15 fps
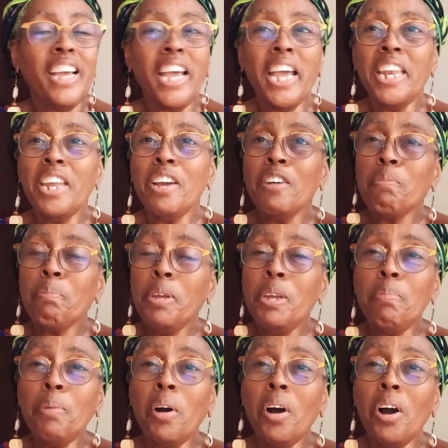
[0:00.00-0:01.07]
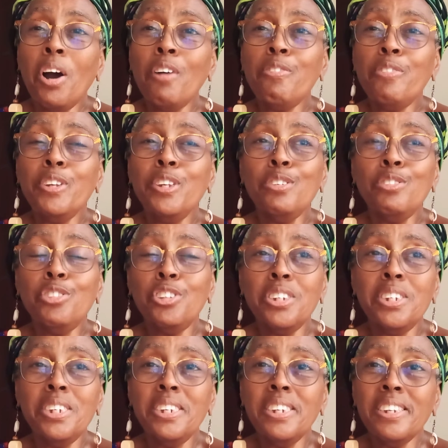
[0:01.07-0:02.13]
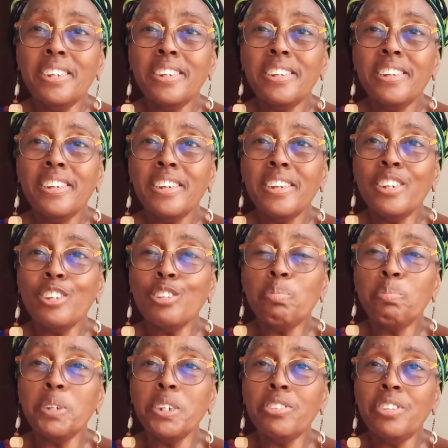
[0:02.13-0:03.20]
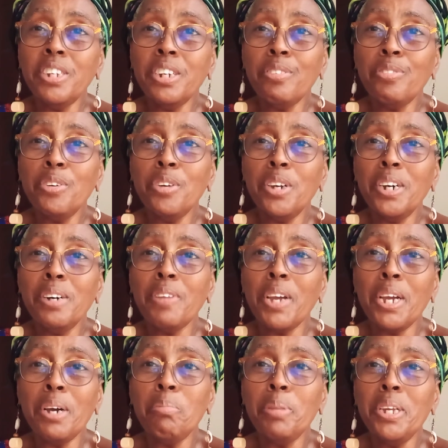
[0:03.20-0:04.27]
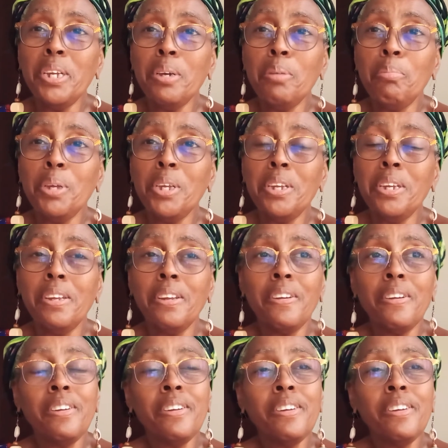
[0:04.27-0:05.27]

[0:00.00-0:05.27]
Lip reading: And if people offer you tea, especially if you have Airbnb